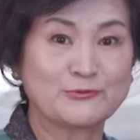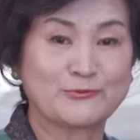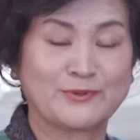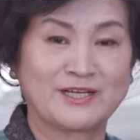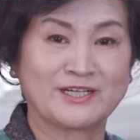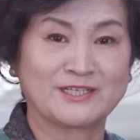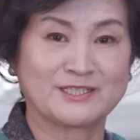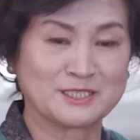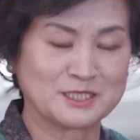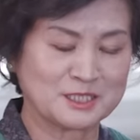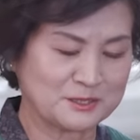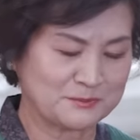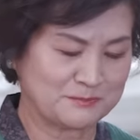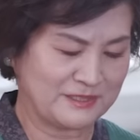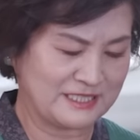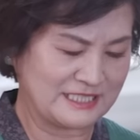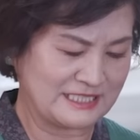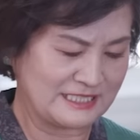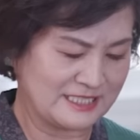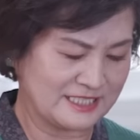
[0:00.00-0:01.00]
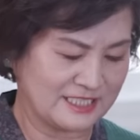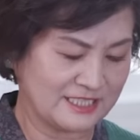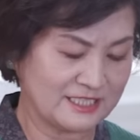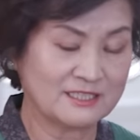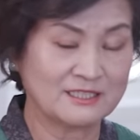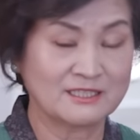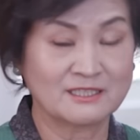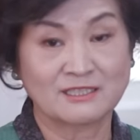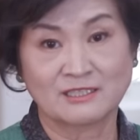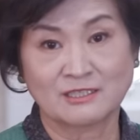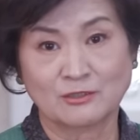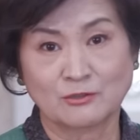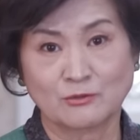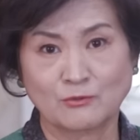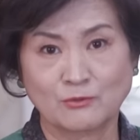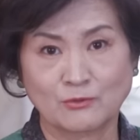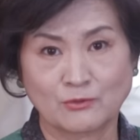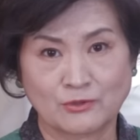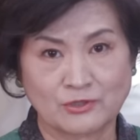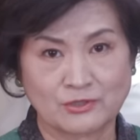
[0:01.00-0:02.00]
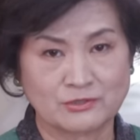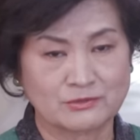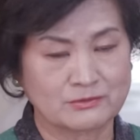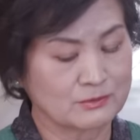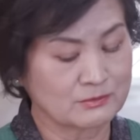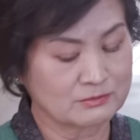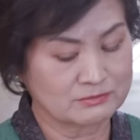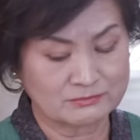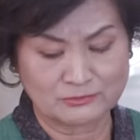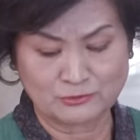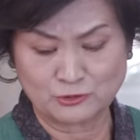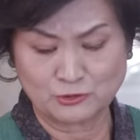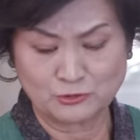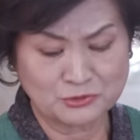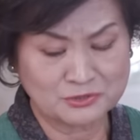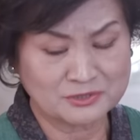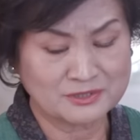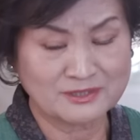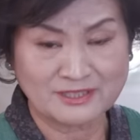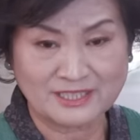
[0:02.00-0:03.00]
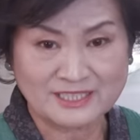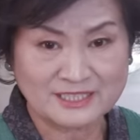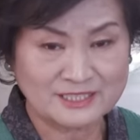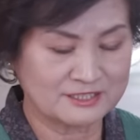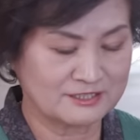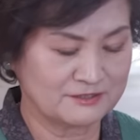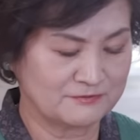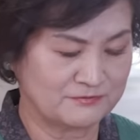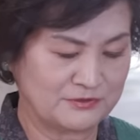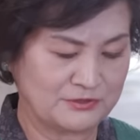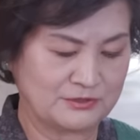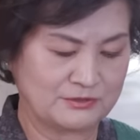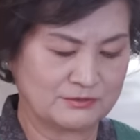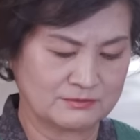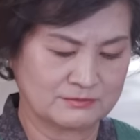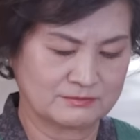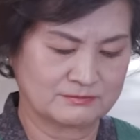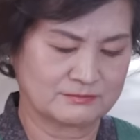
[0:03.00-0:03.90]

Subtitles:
red and spicy, or use less if you